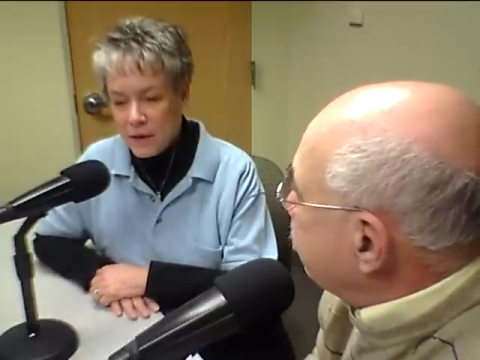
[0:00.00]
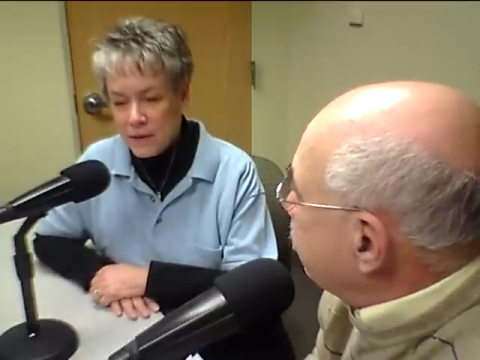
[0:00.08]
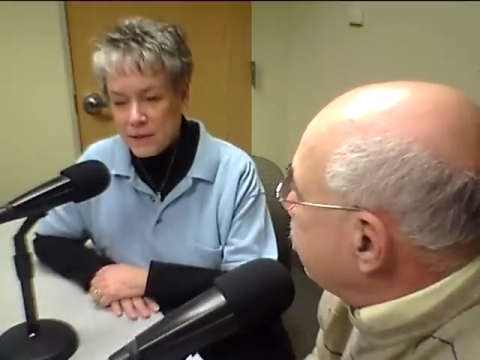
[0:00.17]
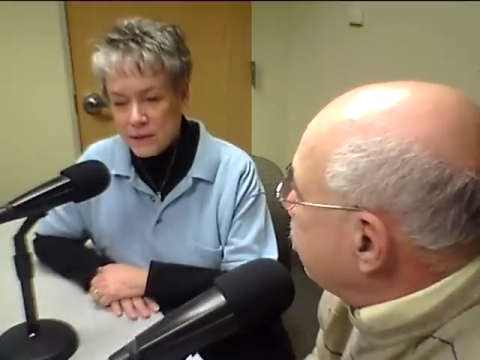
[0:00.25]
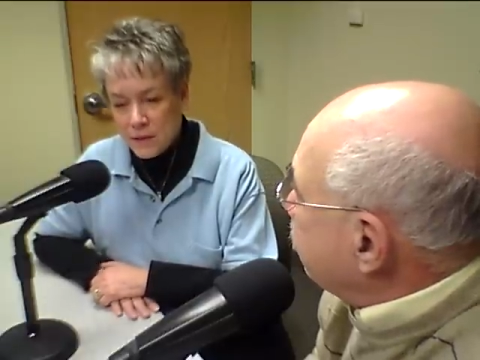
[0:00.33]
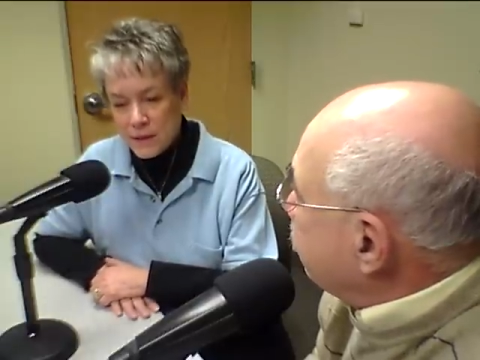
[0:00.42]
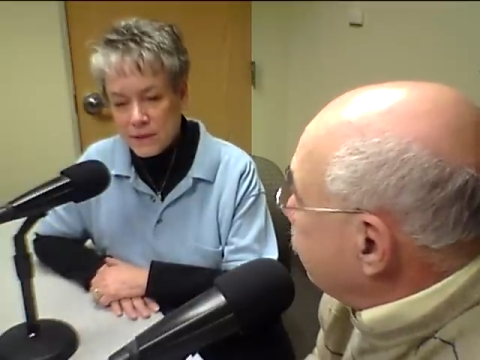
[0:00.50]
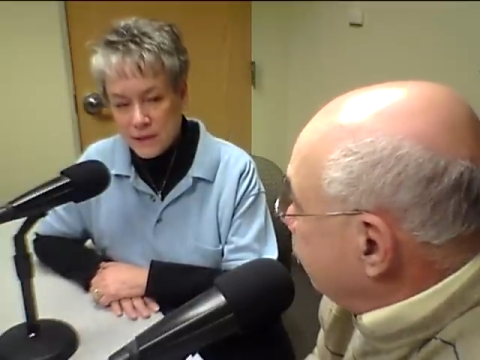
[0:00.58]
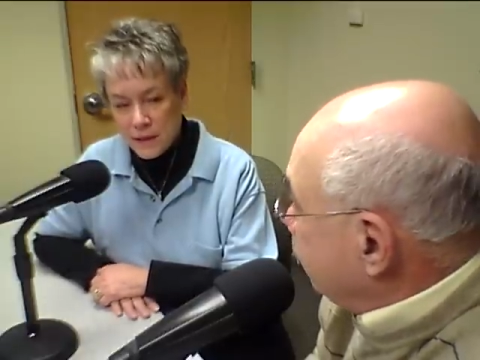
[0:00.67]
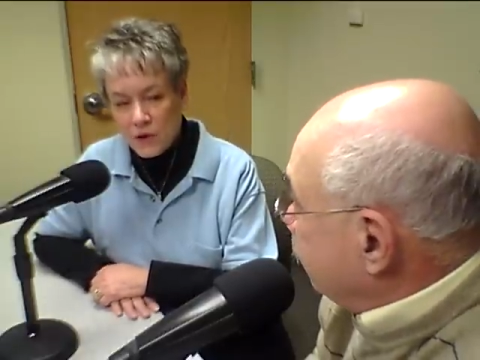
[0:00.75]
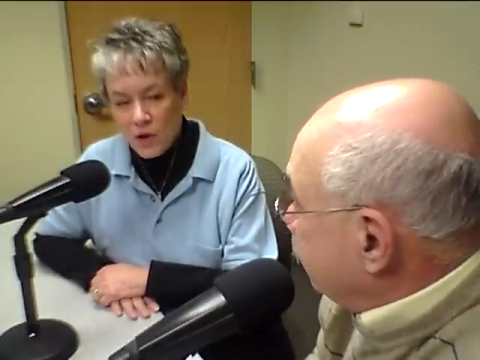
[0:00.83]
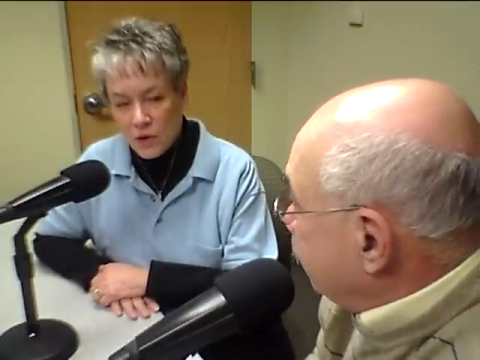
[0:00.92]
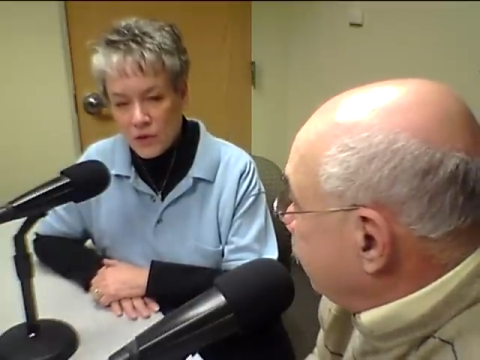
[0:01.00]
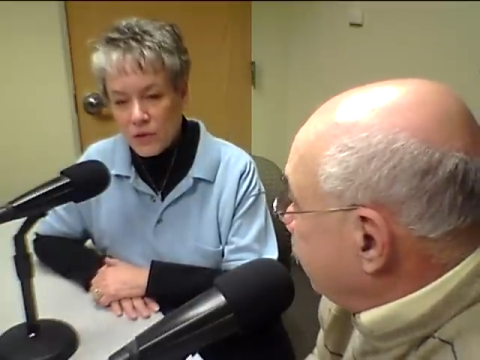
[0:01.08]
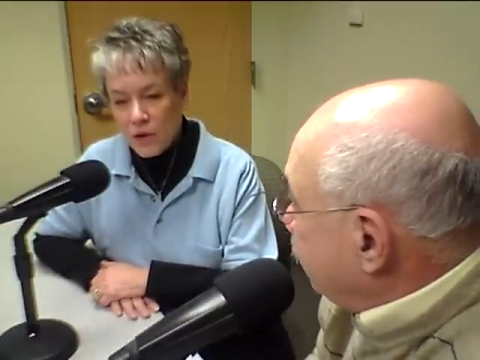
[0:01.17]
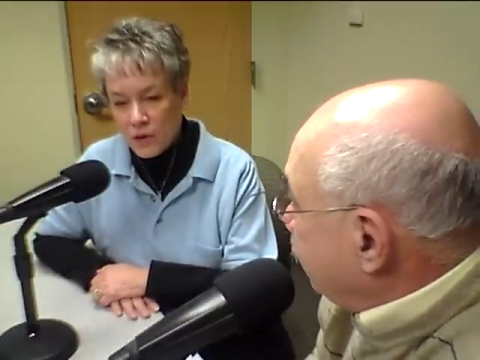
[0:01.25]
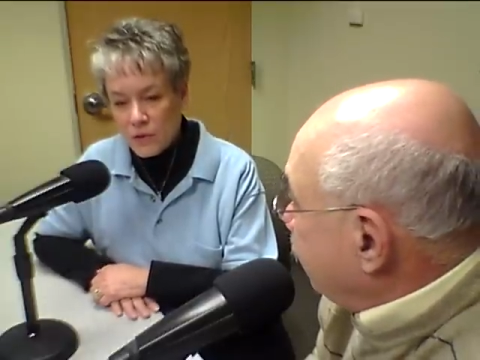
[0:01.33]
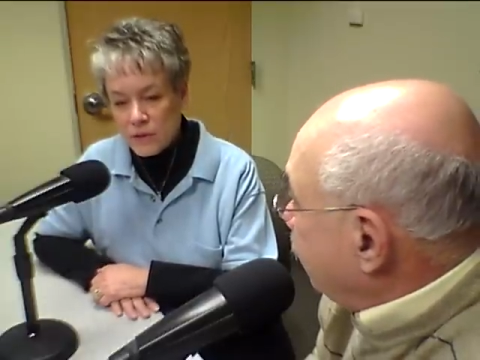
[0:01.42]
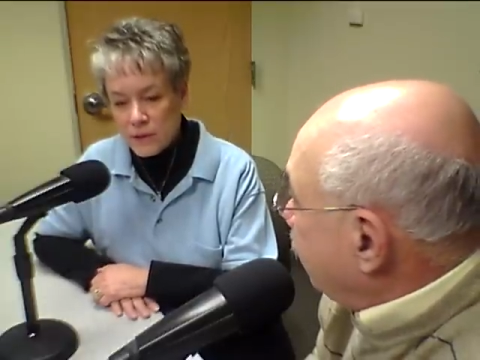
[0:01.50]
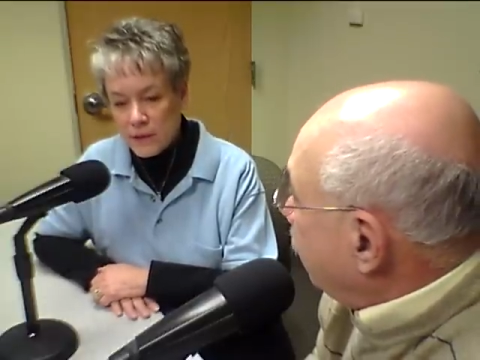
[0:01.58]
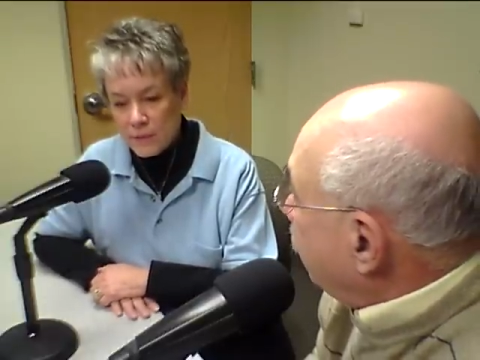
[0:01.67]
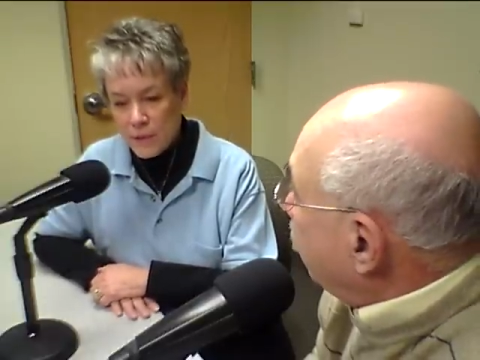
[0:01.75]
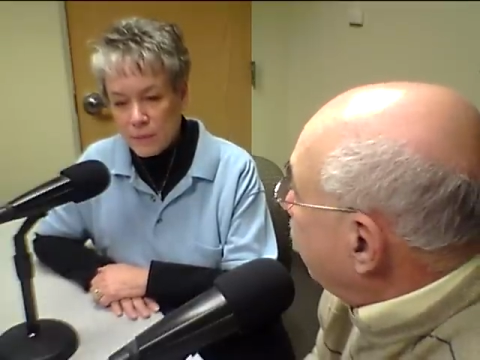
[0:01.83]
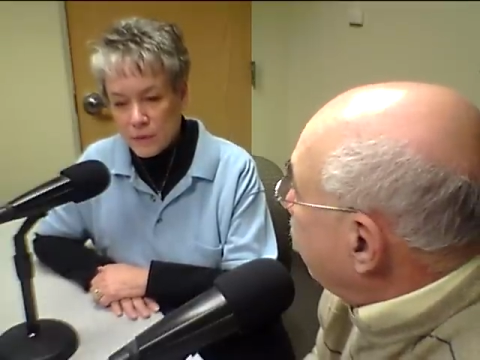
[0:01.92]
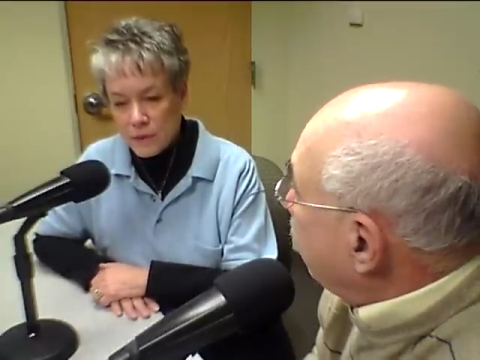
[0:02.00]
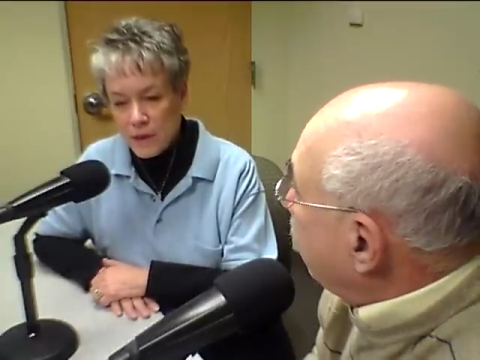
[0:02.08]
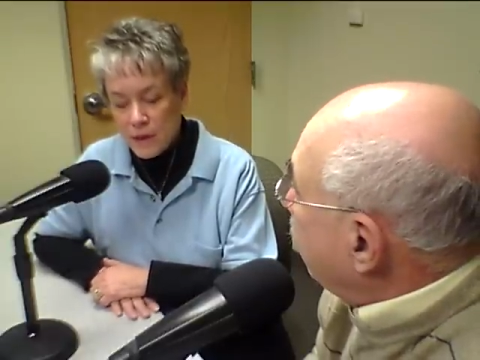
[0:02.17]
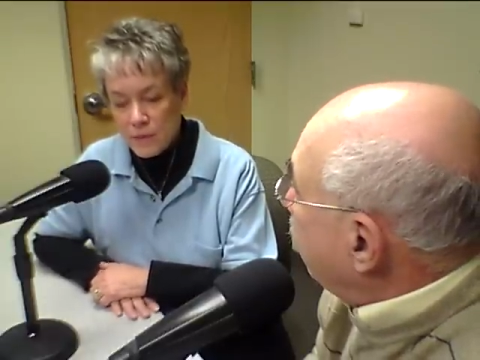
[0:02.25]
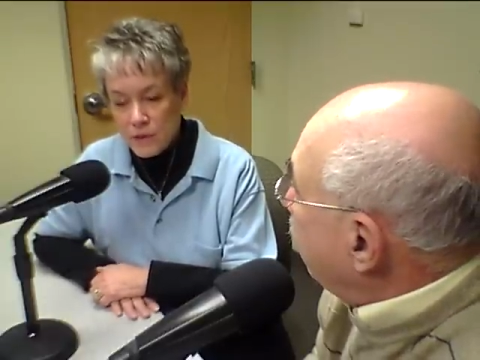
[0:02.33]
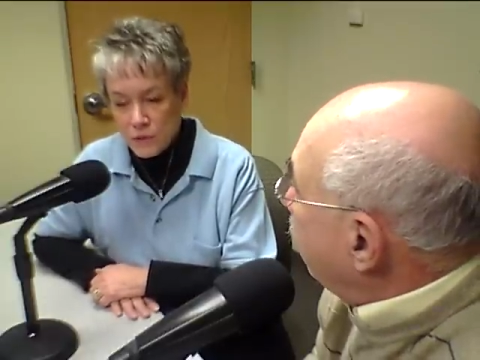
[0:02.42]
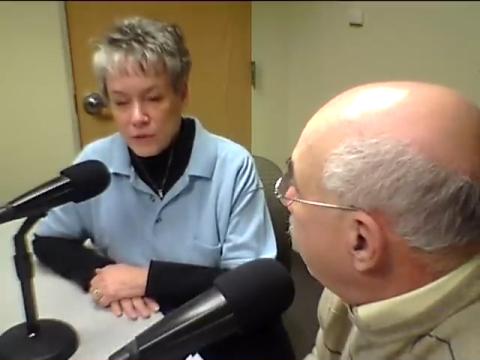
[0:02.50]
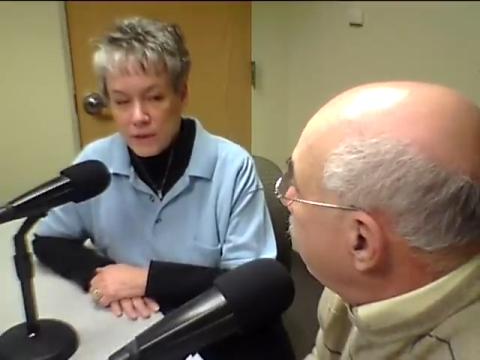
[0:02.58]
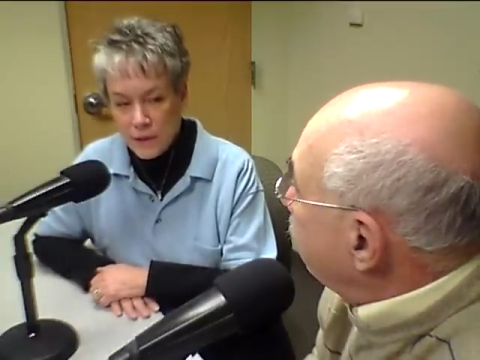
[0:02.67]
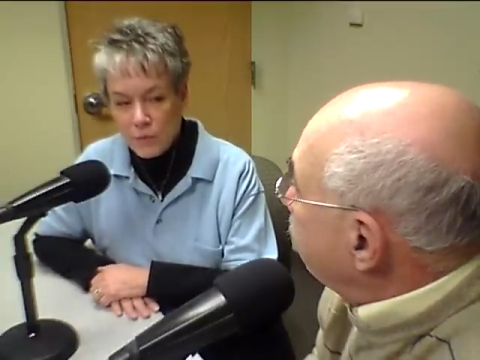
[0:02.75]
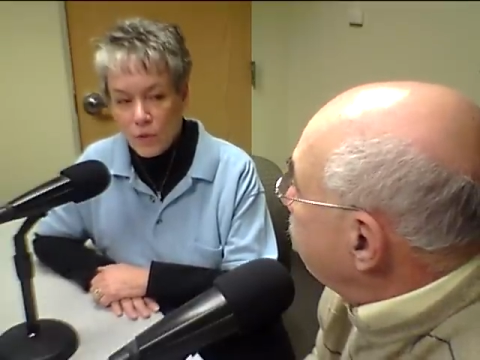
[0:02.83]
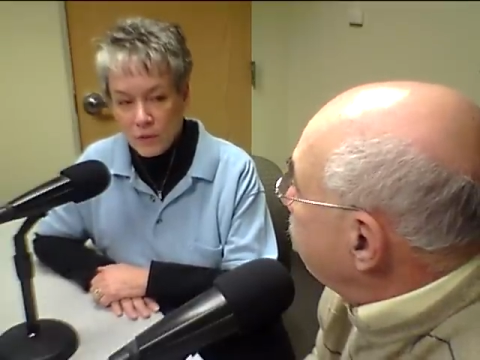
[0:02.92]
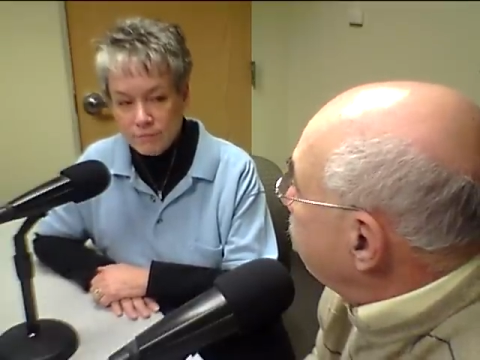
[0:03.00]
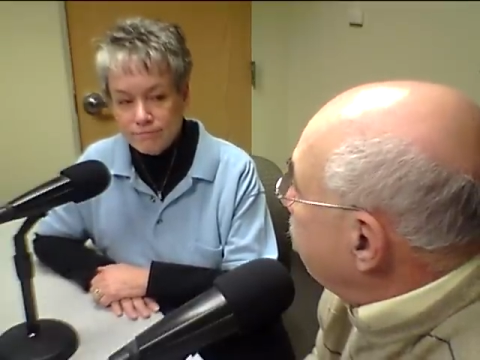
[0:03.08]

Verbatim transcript: and it's it's getting harder and harder to get people to come and do it anymore.